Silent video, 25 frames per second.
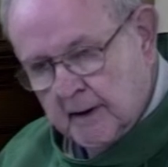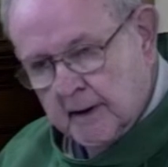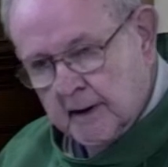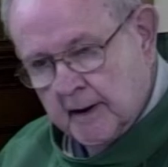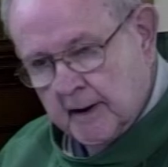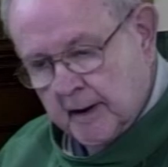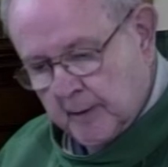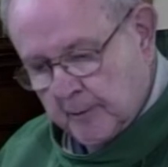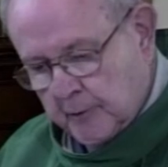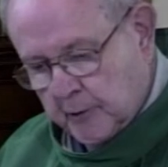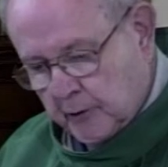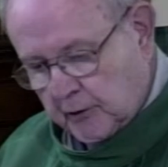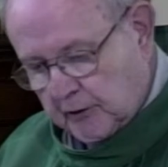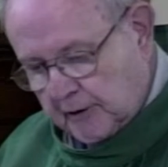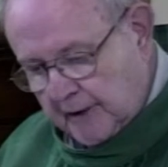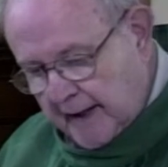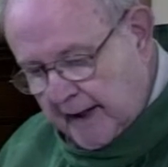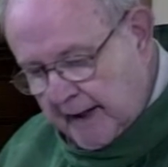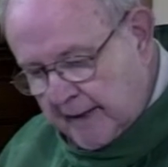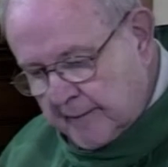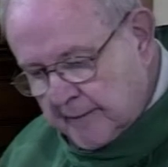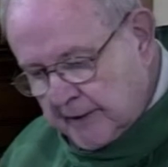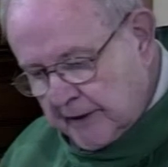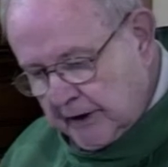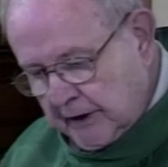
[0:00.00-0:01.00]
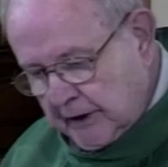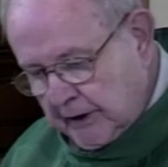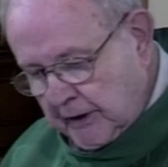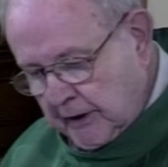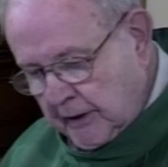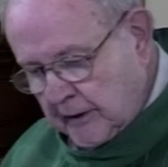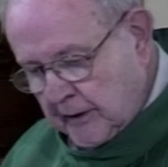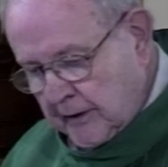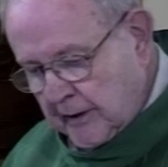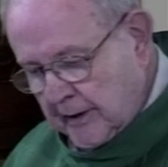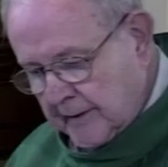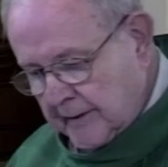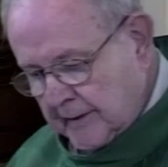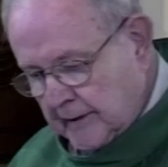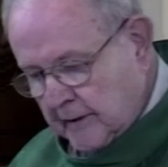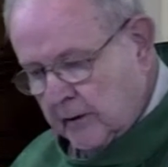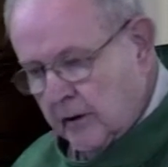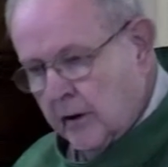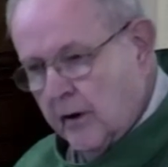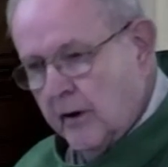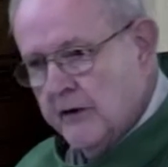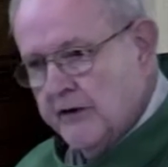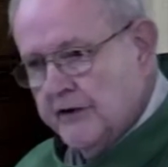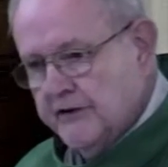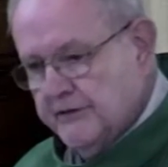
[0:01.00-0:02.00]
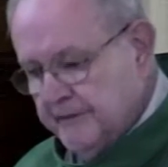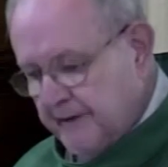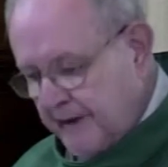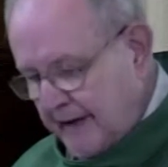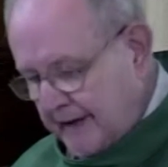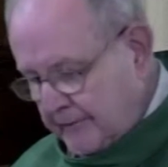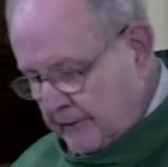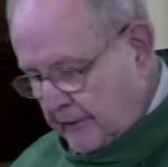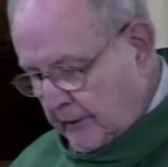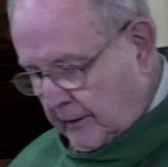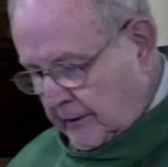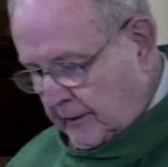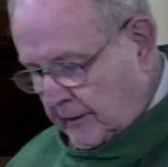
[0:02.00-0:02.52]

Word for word: And proclaim the year of the Lord's favor.